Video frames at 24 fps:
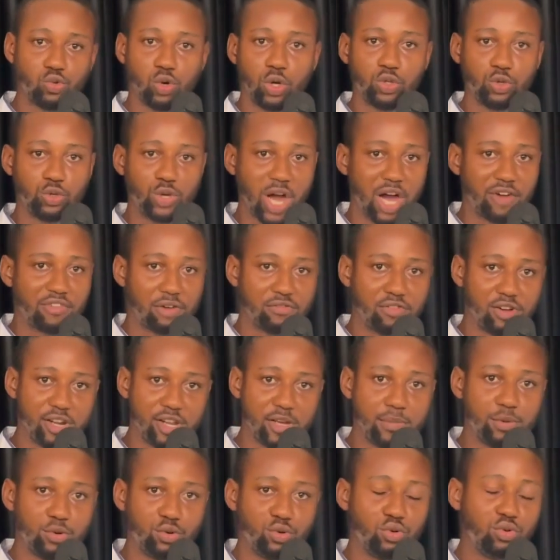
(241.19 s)
What do you have
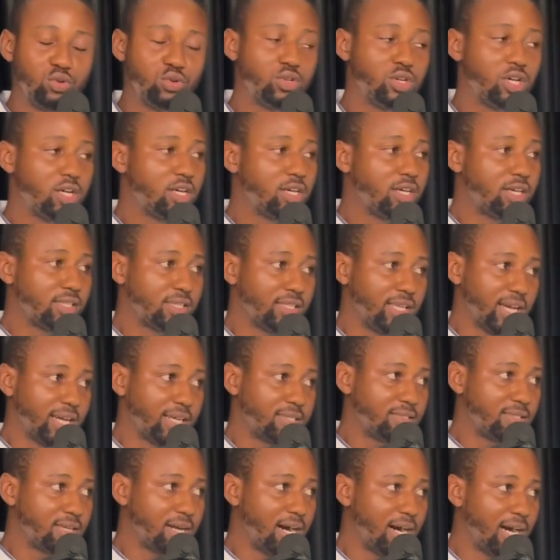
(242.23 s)
available?
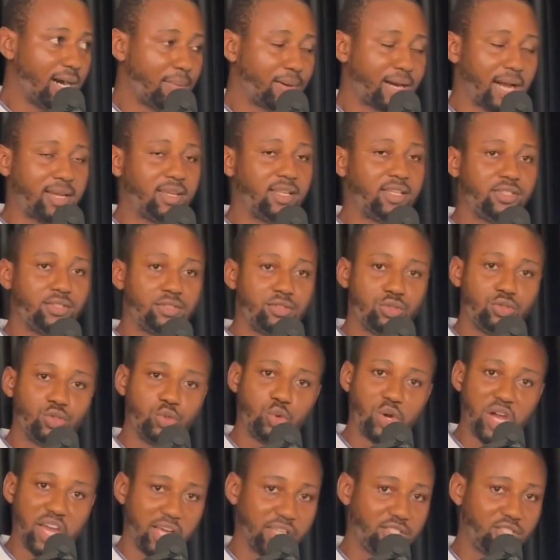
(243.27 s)
Then kindly
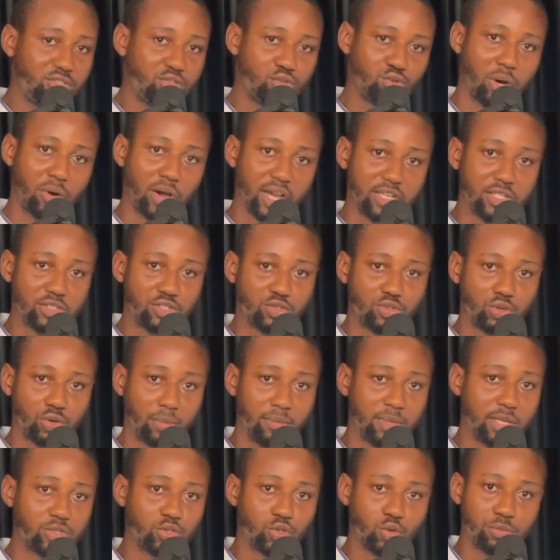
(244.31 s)
do head to our
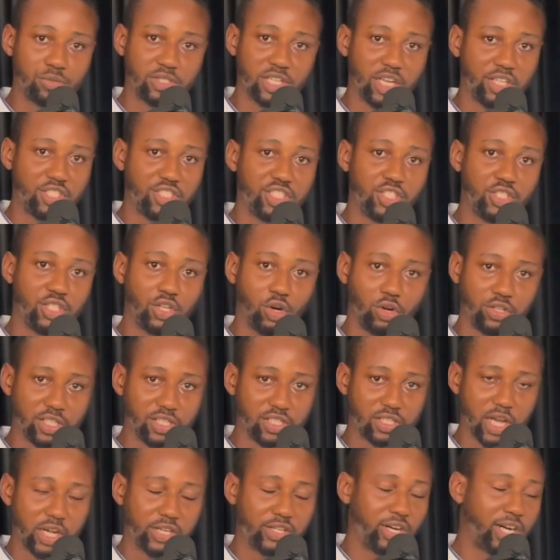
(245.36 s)
Installment Homes NG on
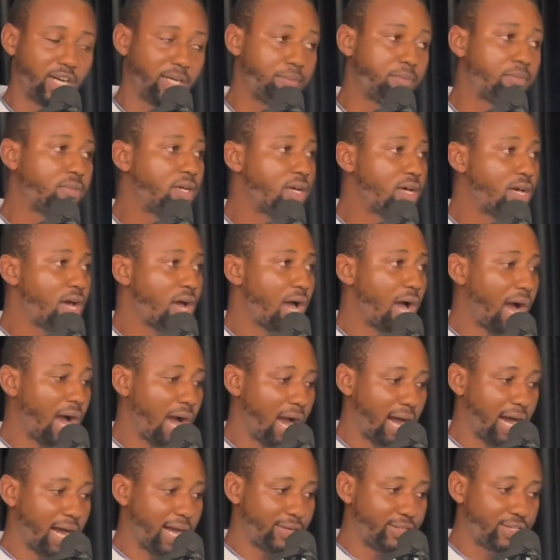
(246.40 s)
Instagram,
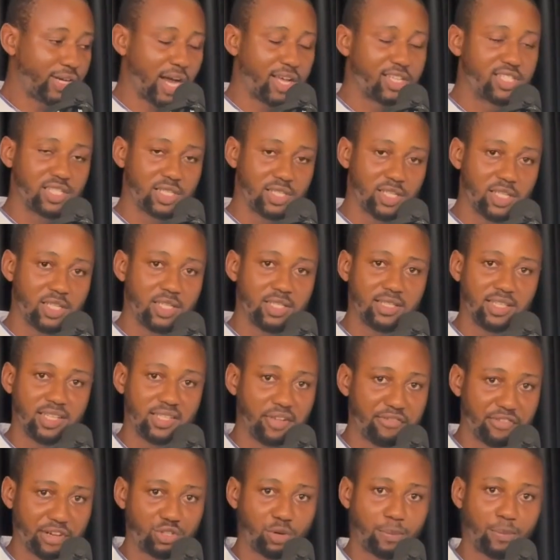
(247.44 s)
and you can see the
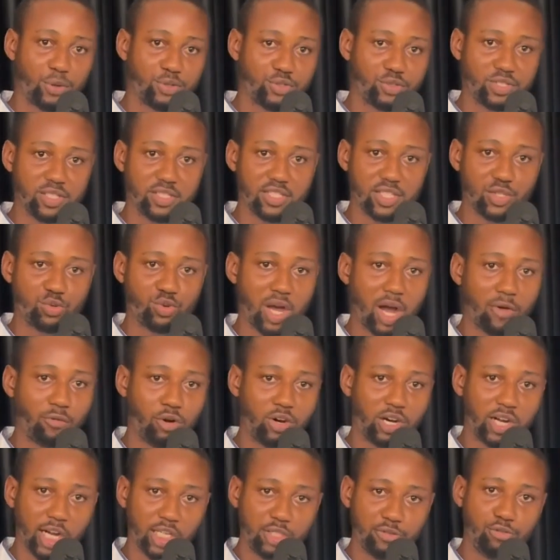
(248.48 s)
different opportunities we have
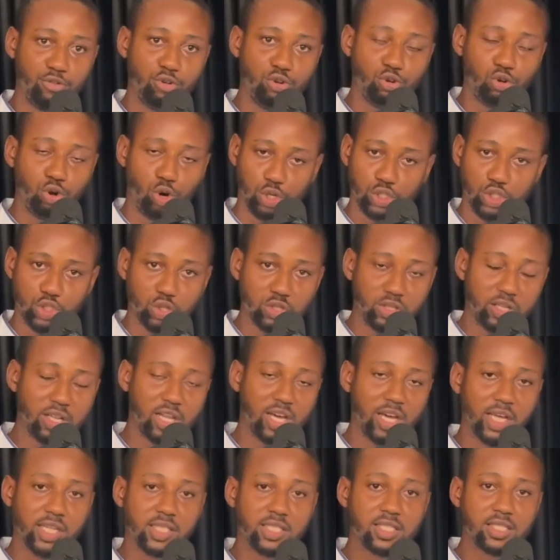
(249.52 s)
on cash flow, on short
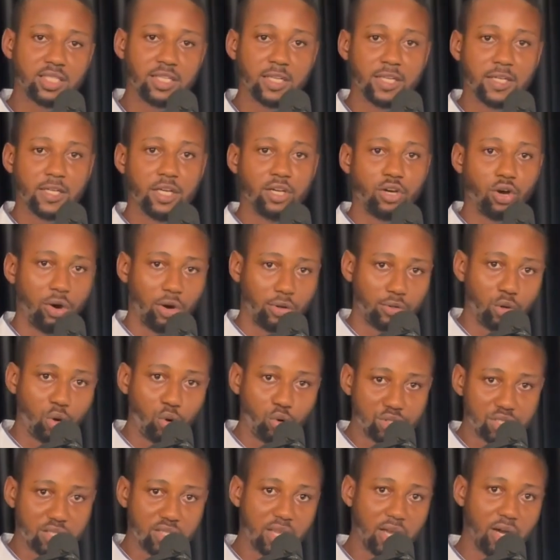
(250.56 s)
let, on
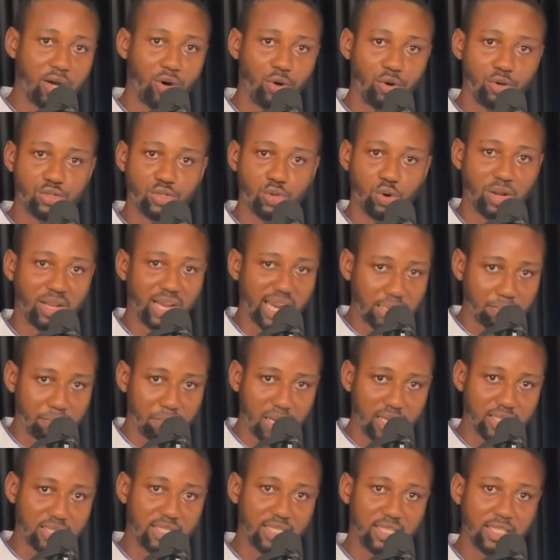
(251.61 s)
hostels, on land
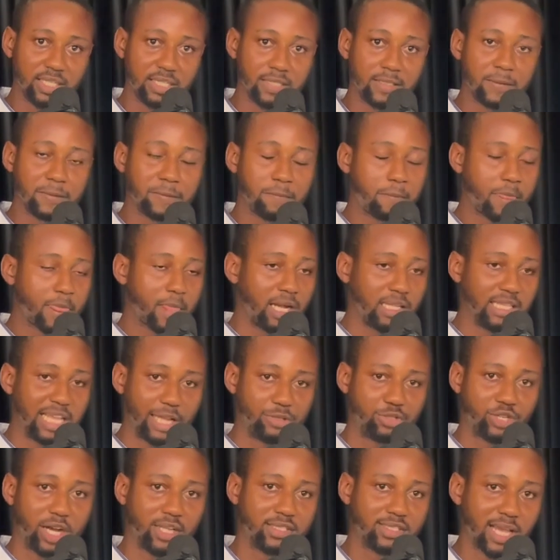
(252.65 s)
banking that
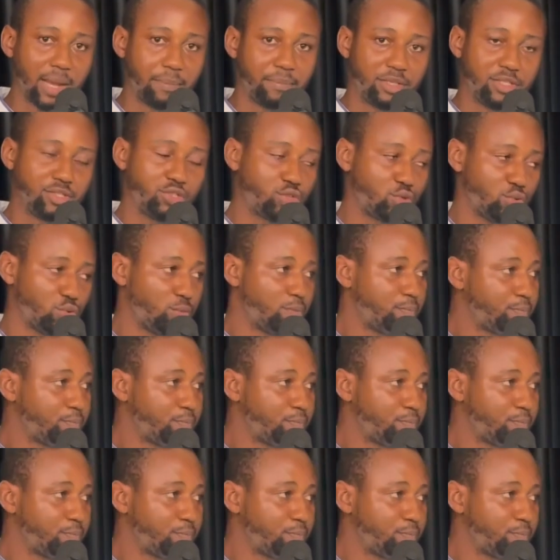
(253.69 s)
you can tap into.